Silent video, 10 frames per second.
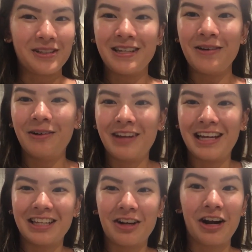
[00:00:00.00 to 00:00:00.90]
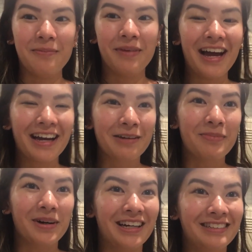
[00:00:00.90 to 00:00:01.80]
see when we get the grade back.
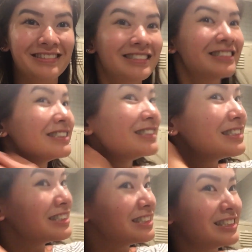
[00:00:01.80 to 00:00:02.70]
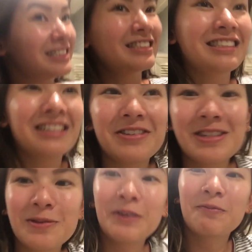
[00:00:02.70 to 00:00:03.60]
But it was
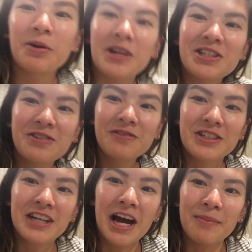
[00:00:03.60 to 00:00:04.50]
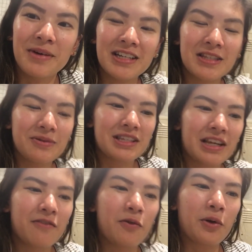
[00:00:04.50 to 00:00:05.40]
sort of pressured for time because it was
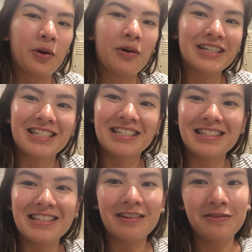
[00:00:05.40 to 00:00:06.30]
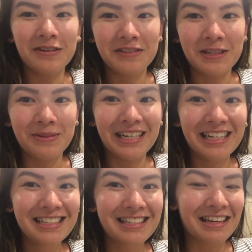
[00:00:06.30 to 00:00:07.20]
like 4 questions in 50
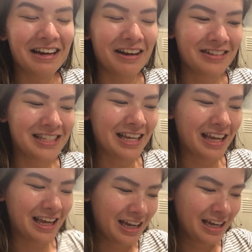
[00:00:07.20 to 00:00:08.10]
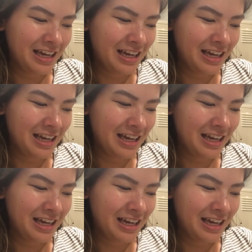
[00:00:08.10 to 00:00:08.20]
minutes, and I was like,